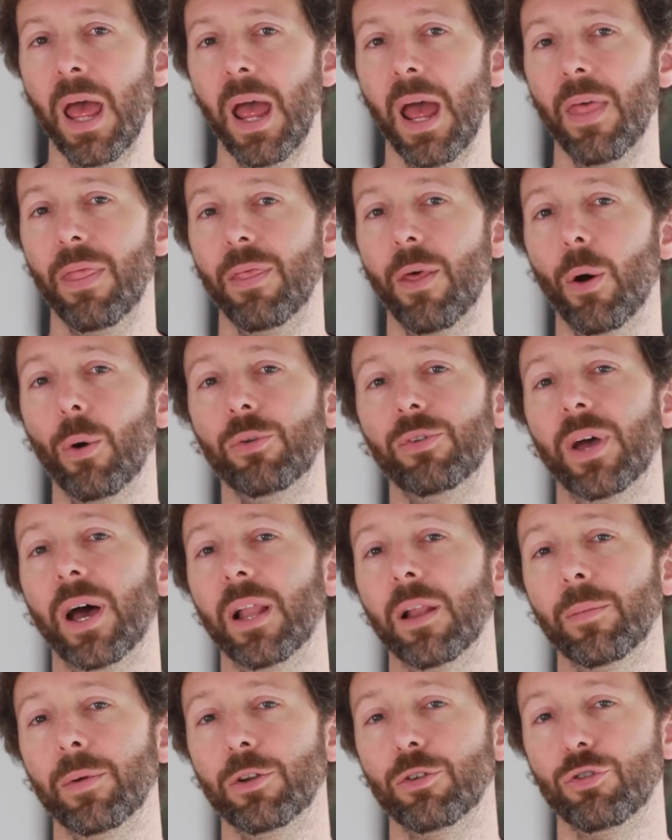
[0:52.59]
and those
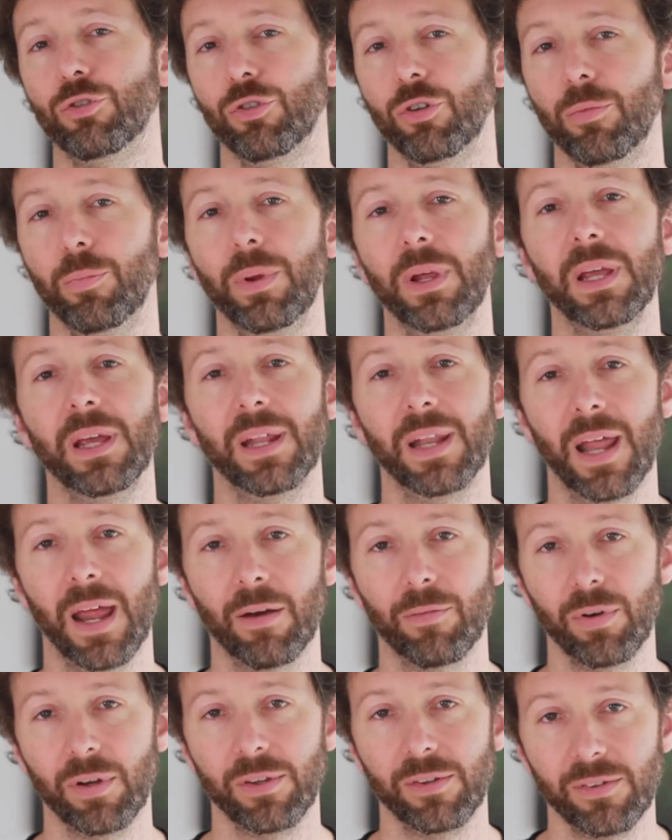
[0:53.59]
elements should be in
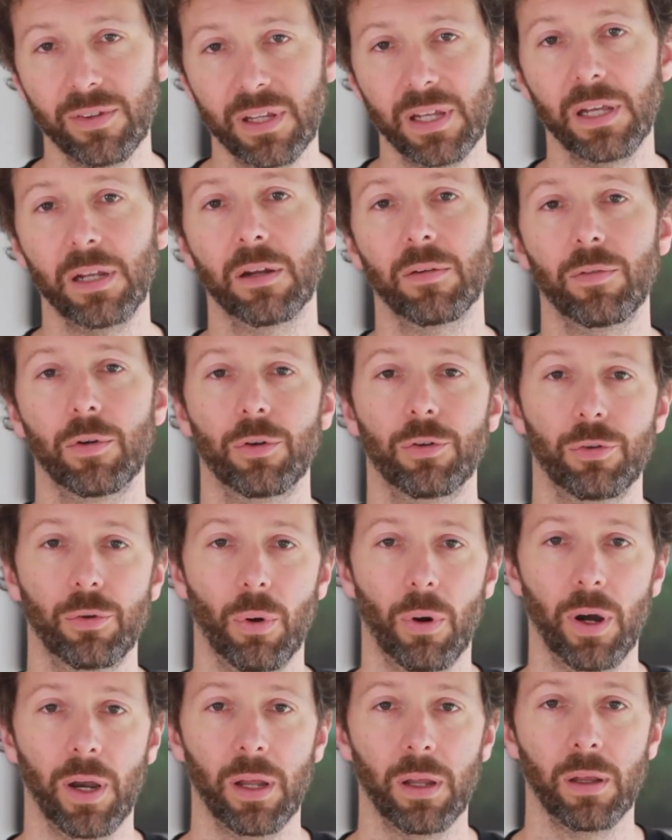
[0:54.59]
every scene of your
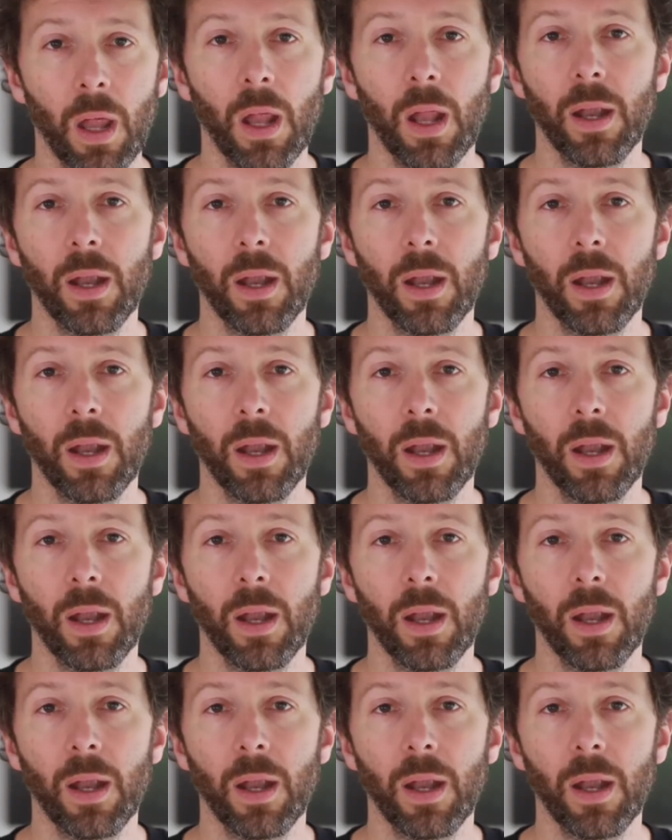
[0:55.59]
story.